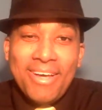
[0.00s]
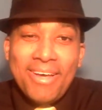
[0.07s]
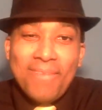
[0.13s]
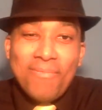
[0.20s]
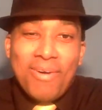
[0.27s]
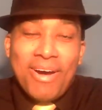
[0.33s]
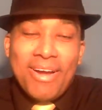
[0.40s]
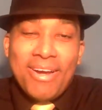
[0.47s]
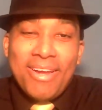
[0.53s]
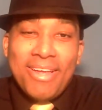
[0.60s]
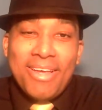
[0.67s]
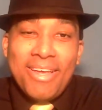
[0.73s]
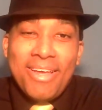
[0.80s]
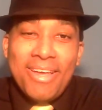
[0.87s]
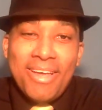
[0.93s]
But
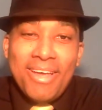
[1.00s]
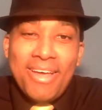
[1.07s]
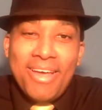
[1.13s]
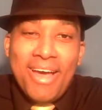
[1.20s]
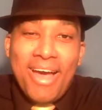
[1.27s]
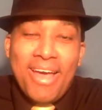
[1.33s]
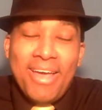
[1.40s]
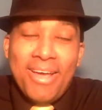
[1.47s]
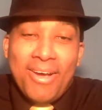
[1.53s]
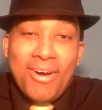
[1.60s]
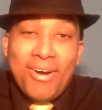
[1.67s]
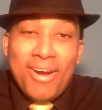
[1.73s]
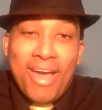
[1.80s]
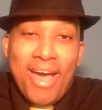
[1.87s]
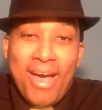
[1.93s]
he
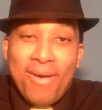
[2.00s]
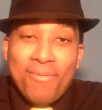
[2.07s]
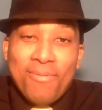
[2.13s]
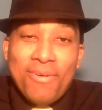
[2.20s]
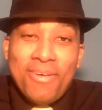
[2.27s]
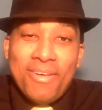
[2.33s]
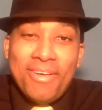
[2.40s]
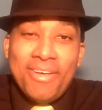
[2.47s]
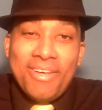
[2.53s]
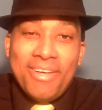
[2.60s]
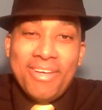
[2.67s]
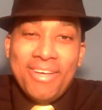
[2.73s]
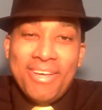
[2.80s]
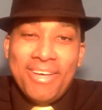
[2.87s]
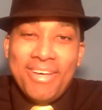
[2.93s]
could have.
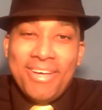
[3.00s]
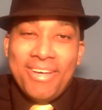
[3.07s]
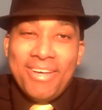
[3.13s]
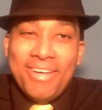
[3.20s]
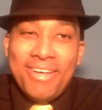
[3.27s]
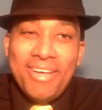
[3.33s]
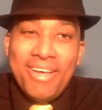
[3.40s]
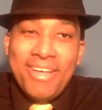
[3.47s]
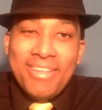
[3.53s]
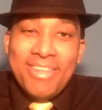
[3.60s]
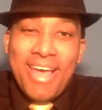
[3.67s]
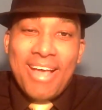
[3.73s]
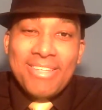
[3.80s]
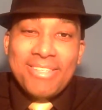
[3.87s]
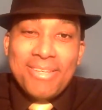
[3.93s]

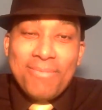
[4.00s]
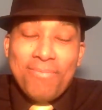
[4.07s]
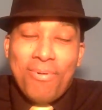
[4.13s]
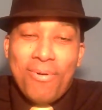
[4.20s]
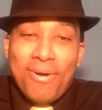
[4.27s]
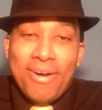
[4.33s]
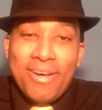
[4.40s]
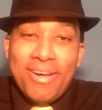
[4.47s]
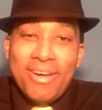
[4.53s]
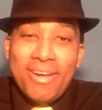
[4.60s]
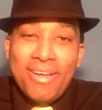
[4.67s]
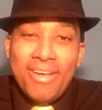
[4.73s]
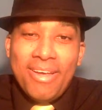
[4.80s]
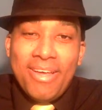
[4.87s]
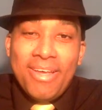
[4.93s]
That's the point.
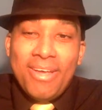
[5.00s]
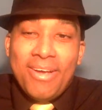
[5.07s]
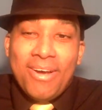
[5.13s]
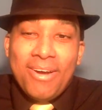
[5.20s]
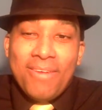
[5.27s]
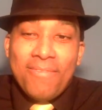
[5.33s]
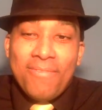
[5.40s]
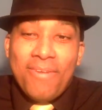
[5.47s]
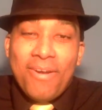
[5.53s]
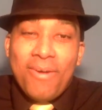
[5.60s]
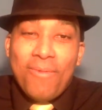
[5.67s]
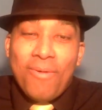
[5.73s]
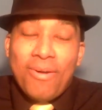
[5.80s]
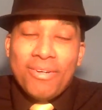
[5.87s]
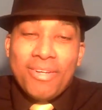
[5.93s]
He could have
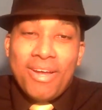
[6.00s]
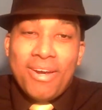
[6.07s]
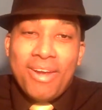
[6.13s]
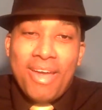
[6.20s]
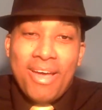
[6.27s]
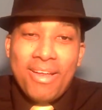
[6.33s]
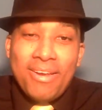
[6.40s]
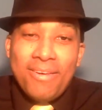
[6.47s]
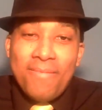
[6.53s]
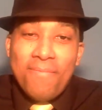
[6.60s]
very well done that.